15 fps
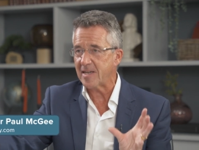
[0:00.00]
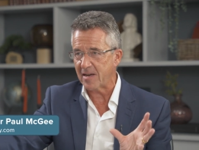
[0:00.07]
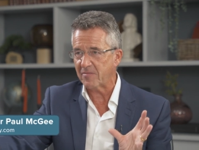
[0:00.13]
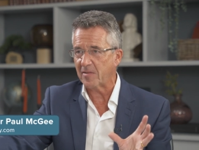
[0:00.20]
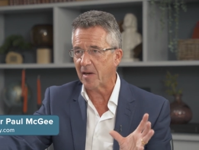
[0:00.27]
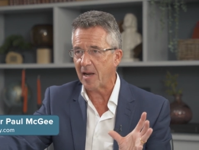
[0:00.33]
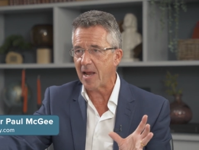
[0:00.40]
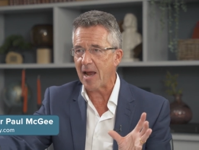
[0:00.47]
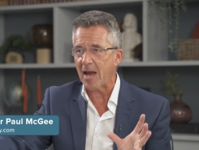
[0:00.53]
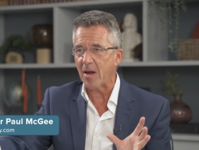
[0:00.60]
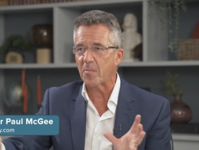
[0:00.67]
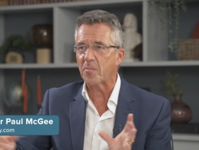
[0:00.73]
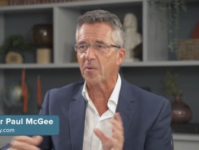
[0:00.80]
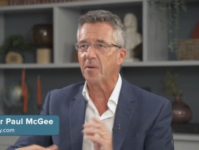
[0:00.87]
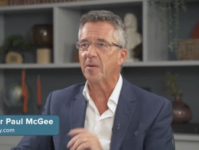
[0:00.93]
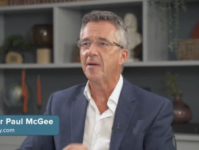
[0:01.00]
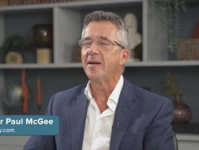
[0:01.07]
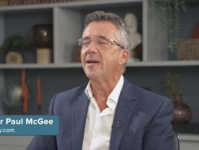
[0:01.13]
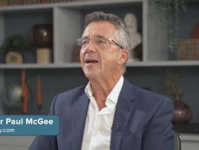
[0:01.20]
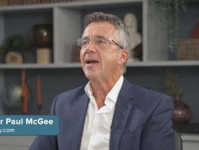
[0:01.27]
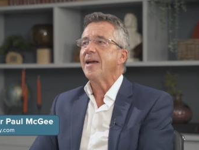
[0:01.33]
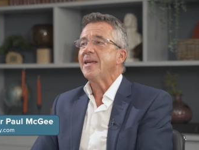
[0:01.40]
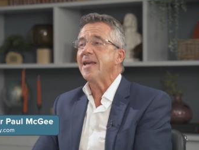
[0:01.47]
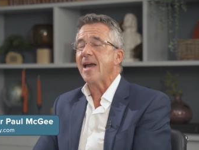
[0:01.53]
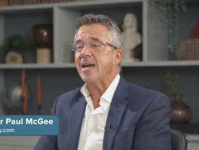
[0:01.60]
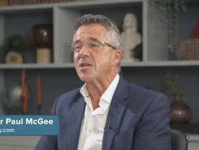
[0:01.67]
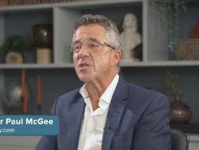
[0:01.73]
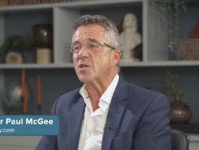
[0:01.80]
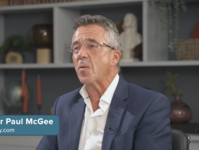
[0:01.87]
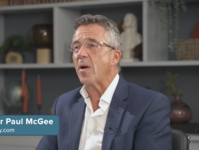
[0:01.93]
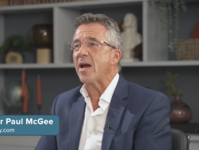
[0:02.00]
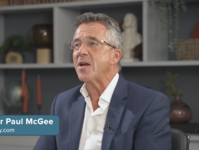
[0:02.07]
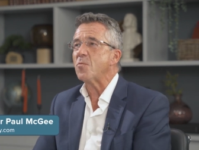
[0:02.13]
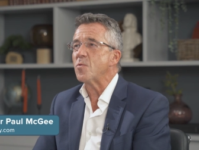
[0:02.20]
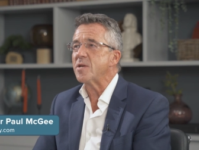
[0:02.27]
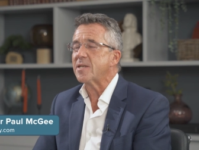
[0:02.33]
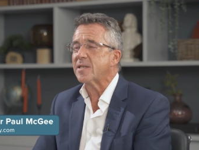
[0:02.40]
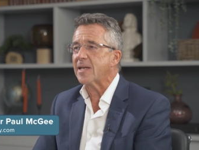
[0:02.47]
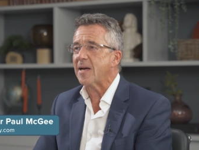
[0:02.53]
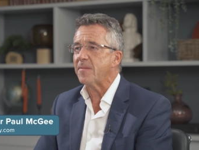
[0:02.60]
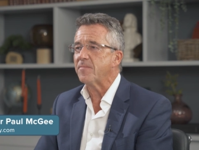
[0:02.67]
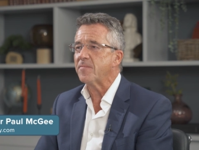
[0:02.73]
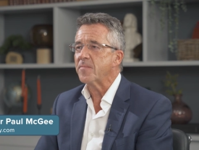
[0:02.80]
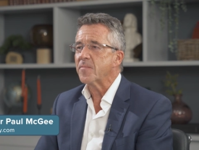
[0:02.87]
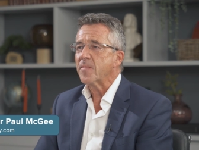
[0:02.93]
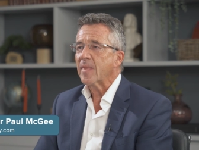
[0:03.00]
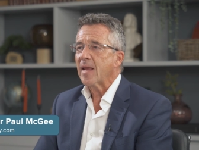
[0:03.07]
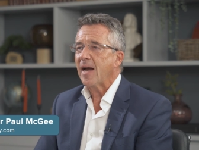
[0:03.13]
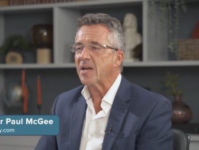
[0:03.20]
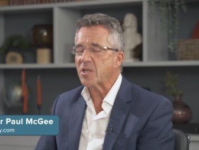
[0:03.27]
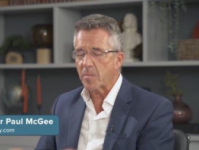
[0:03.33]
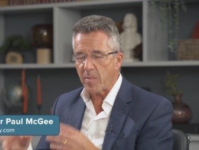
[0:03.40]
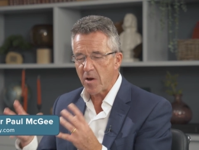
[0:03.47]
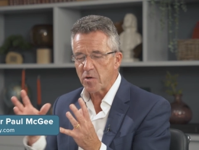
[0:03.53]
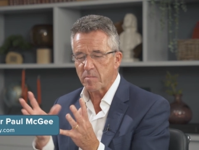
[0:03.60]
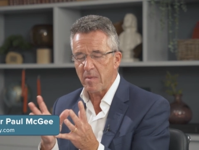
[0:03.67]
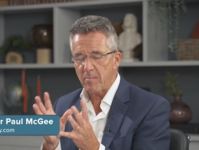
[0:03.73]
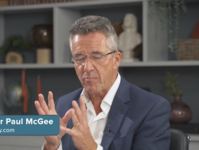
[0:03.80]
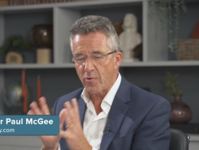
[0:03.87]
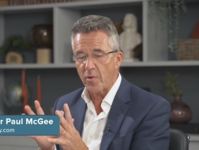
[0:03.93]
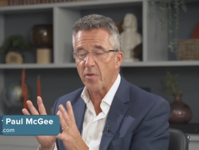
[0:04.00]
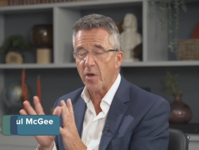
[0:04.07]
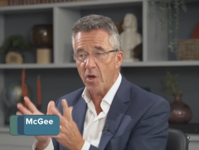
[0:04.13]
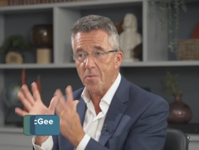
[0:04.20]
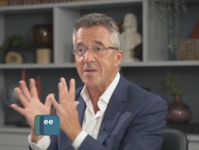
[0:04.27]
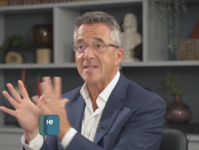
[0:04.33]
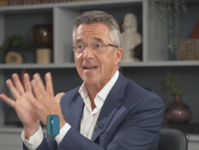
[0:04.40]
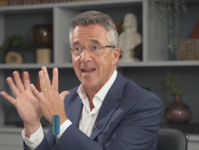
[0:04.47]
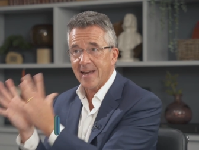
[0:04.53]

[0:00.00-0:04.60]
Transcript: definitely miracles happen. Can happen. Yeah, so I was, um, I suppose my brother, who is an